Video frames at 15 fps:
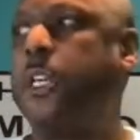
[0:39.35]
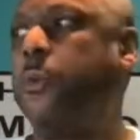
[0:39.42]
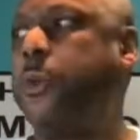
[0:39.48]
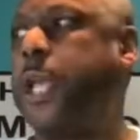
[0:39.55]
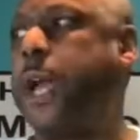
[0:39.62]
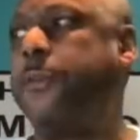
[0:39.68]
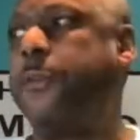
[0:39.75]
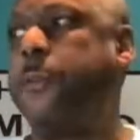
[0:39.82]
we
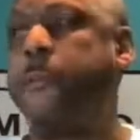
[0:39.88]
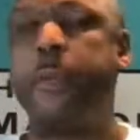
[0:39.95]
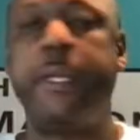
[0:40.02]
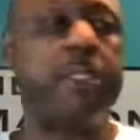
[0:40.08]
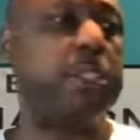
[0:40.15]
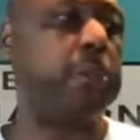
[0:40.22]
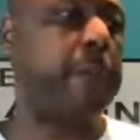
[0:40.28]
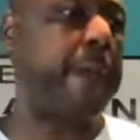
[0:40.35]
have a
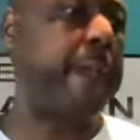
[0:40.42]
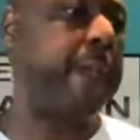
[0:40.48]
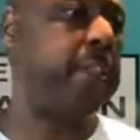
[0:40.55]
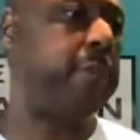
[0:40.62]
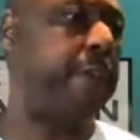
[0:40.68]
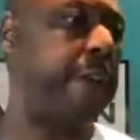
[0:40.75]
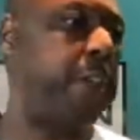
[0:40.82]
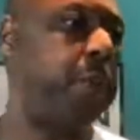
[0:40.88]
business
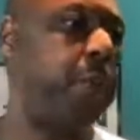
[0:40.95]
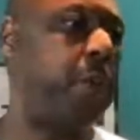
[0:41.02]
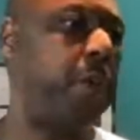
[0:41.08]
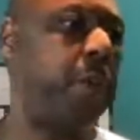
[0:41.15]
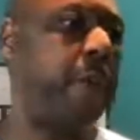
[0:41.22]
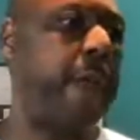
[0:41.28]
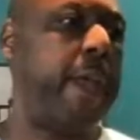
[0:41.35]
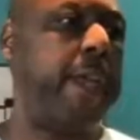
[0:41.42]
page,
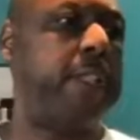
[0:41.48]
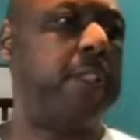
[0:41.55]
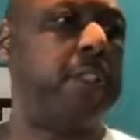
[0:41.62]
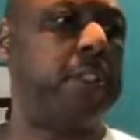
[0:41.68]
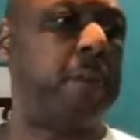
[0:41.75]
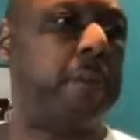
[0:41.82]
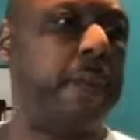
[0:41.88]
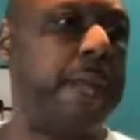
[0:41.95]
Facebook page. It's
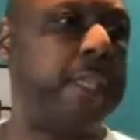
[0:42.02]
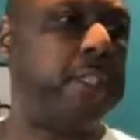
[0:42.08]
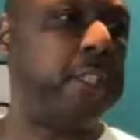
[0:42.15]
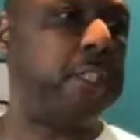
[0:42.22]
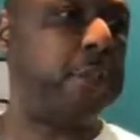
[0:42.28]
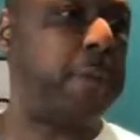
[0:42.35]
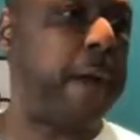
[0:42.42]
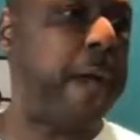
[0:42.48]
the blank
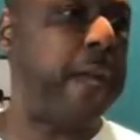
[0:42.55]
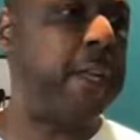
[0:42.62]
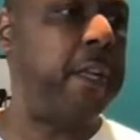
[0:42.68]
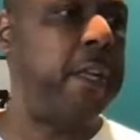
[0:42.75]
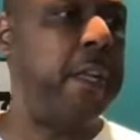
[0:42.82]
spot.